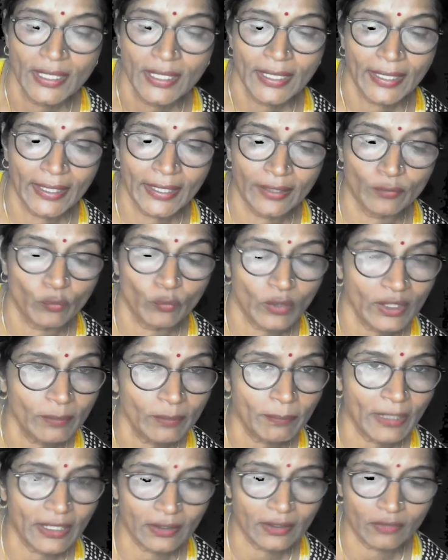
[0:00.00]
and one
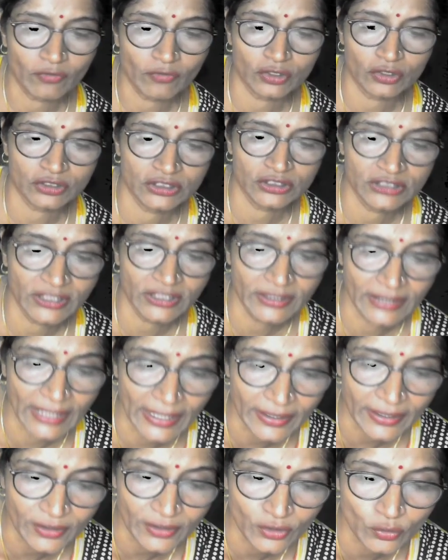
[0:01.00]
part of oxygen,
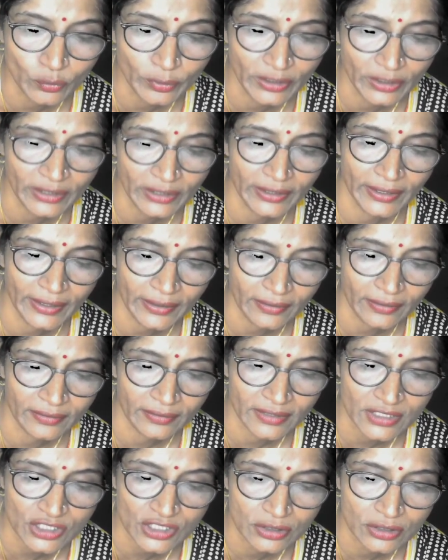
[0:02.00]
then you will get
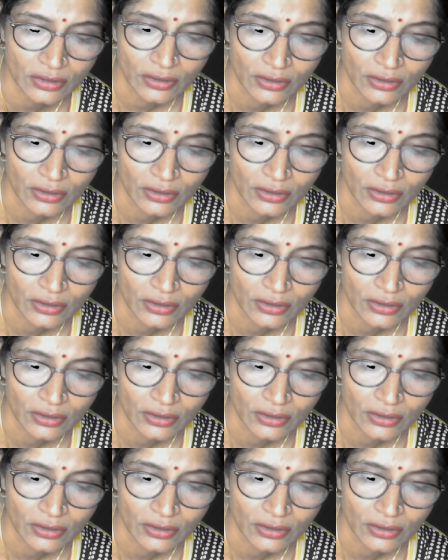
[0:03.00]
this